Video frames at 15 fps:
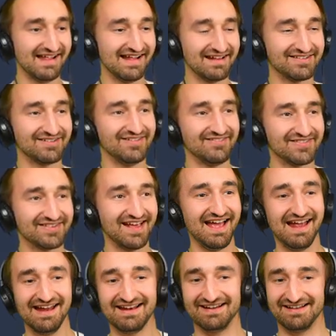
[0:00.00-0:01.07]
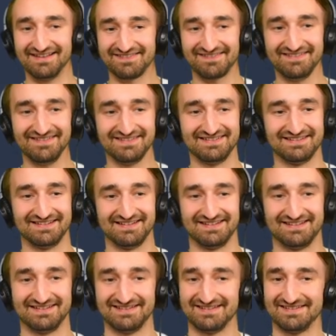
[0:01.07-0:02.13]
that's wow, what I'm yeah. saying. That's I mean, the
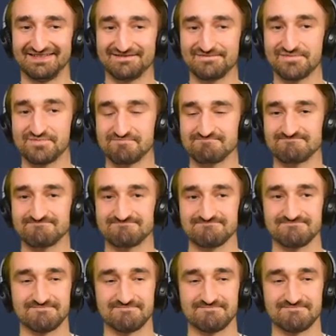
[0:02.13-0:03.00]
balloon looks a little small